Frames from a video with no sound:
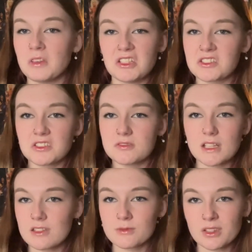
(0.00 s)
doesn't
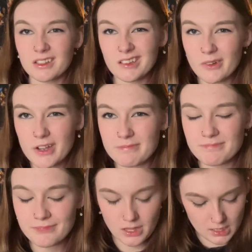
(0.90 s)
really do it.
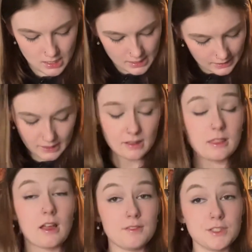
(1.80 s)
He
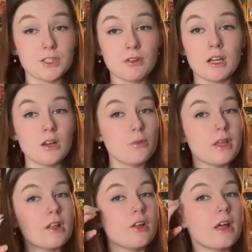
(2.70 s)
loves to run in a
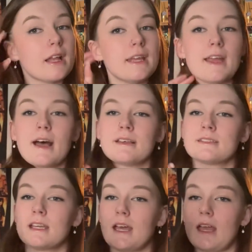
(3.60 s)
wheel, and he
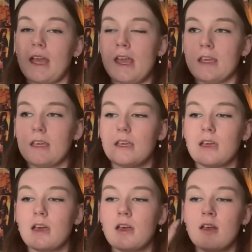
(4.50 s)
has like a
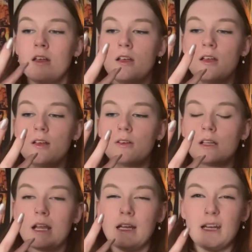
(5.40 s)
hanging
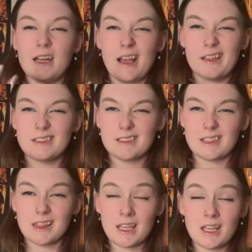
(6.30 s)
kind of nest
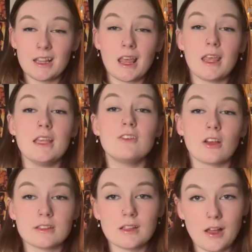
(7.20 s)
thing that he
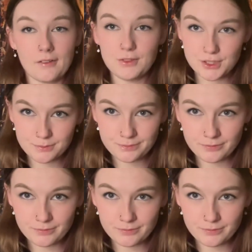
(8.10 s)
just loves.